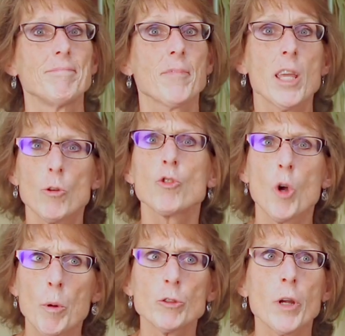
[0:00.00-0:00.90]
Thank you
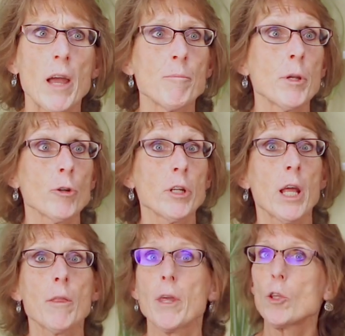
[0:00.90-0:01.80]
so much for having me here
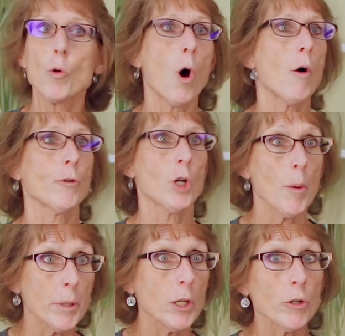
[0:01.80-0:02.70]
today. Thank you all for
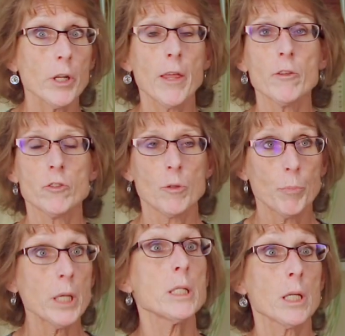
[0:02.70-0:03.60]
coming here today. This is a
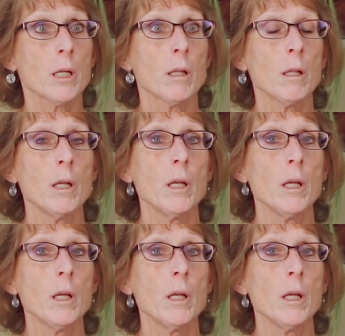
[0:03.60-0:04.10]
big deal.